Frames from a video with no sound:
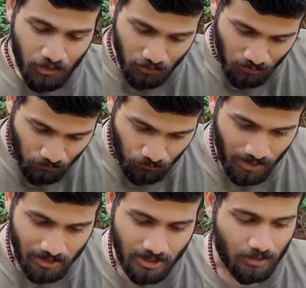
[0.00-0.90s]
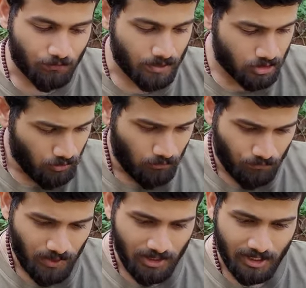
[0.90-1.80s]
you will feel the difference you will
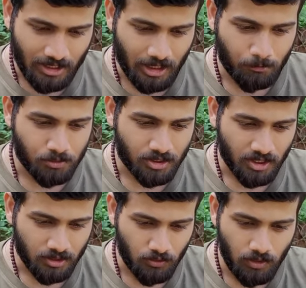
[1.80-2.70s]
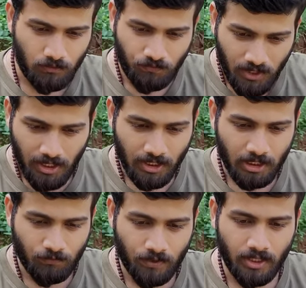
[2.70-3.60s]
feel that grip strength you will feel a
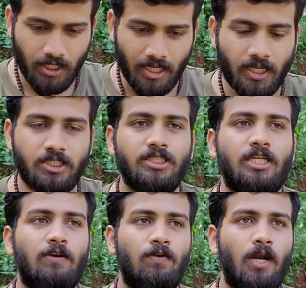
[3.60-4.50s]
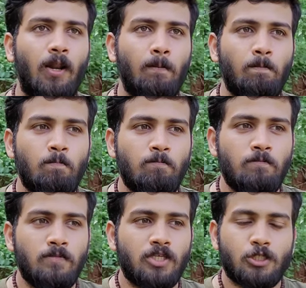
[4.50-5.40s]
different energy level
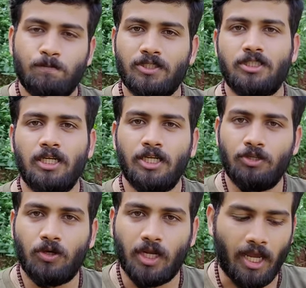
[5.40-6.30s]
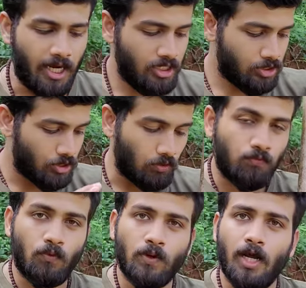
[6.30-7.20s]
especially in your hands your
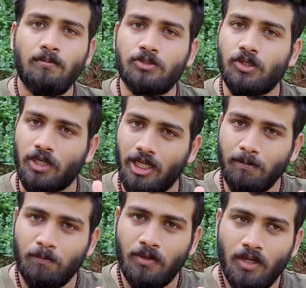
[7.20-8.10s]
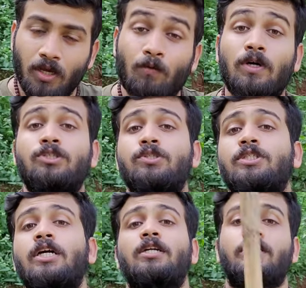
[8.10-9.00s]
forearms your grip once you
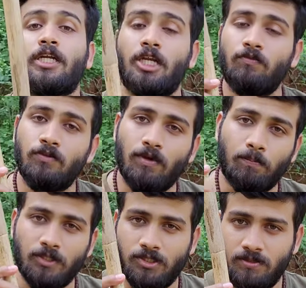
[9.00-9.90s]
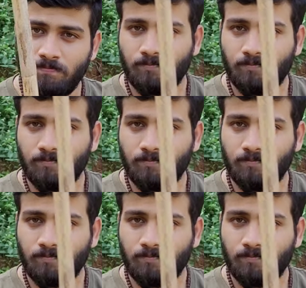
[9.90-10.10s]
start training with weapons